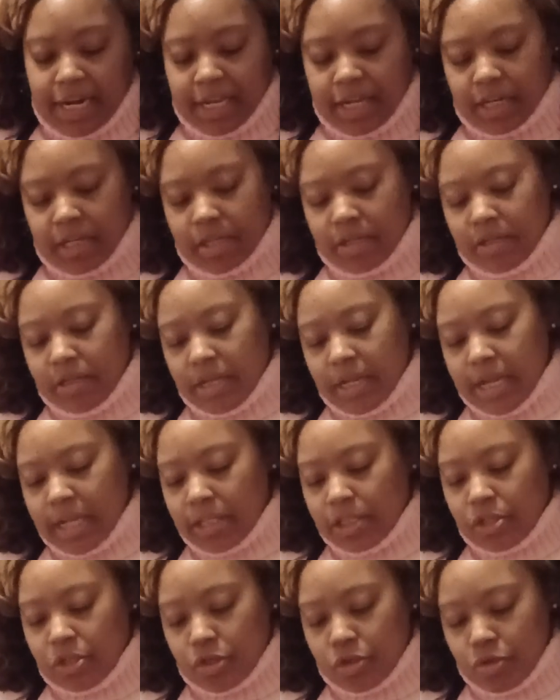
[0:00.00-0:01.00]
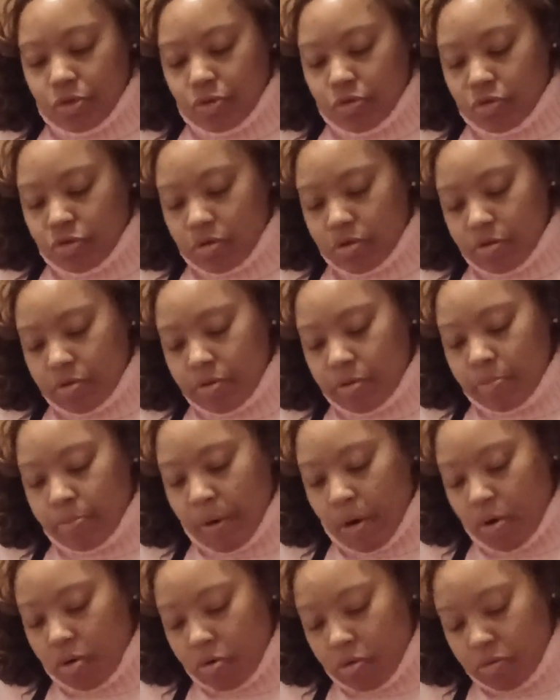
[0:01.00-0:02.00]
it into the
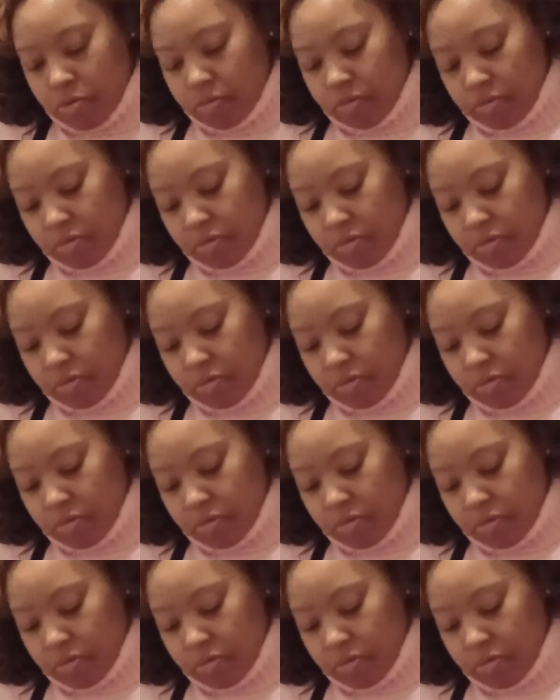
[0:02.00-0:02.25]
bowl.